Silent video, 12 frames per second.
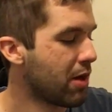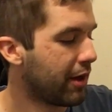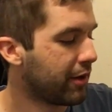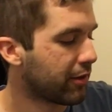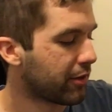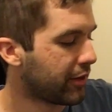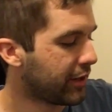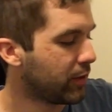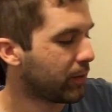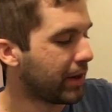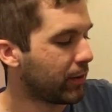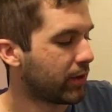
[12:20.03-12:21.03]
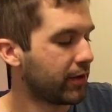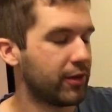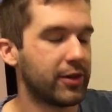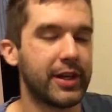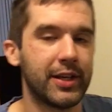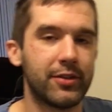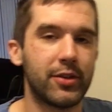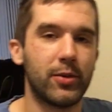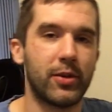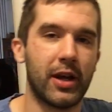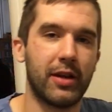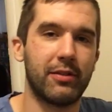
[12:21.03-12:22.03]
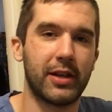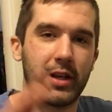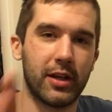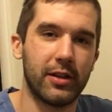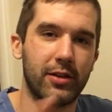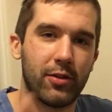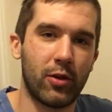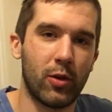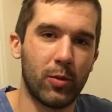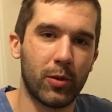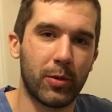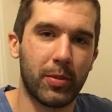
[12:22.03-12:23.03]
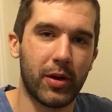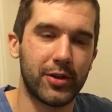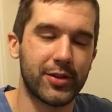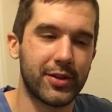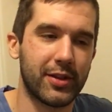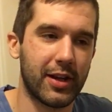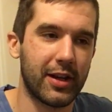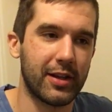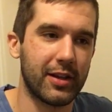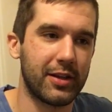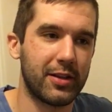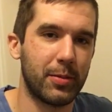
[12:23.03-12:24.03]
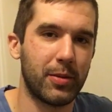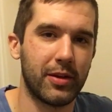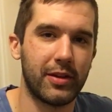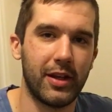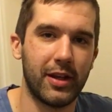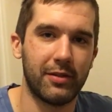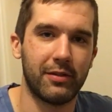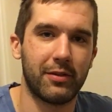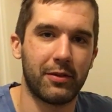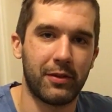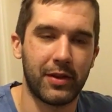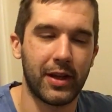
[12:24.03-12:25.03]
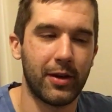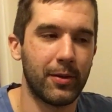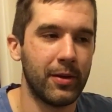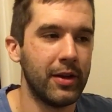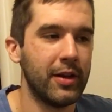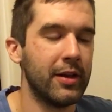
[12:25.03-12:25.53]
Another thing you may want to look into, kind of like a little homework project that I like to put at the end of every video